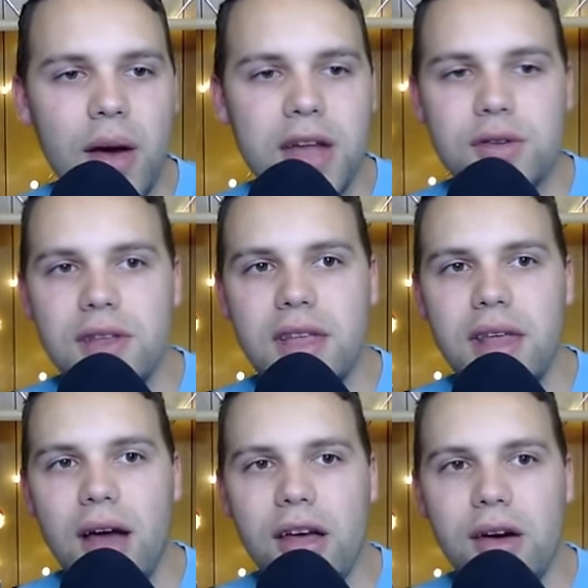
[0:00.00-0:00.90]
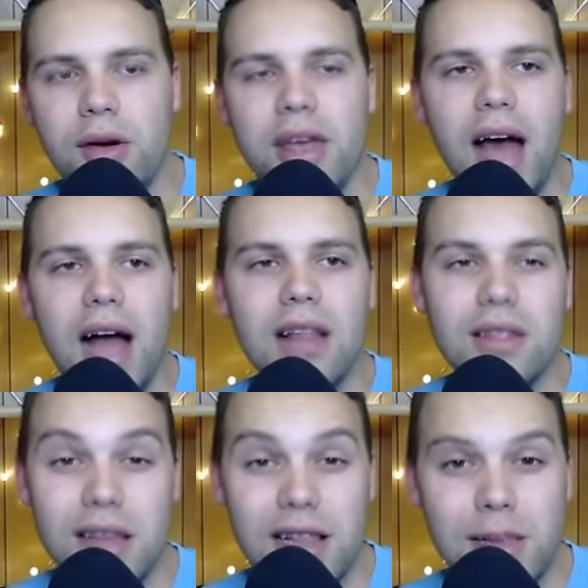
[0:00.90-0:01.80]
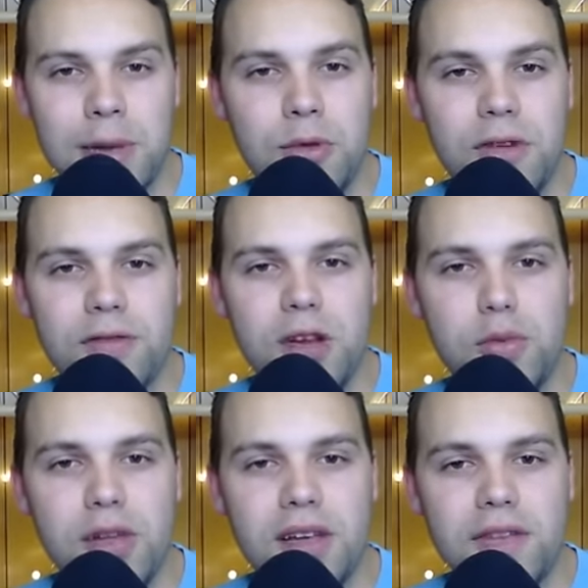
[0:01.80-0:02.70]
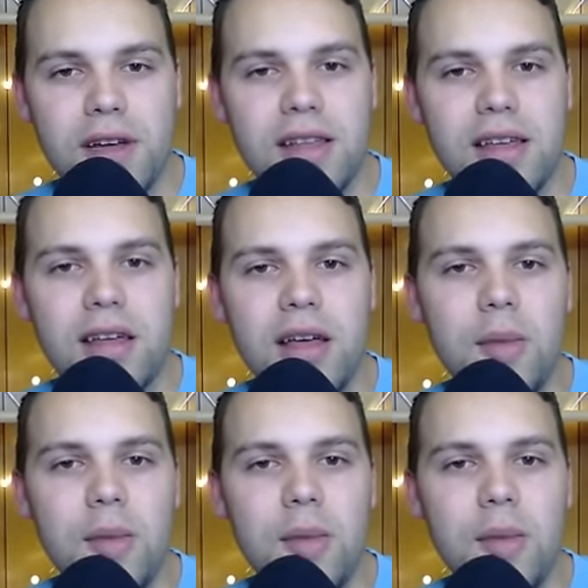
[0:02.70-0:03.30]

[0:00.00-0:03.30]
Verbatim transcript: I do think Yao Yao a little bit more free to play friendly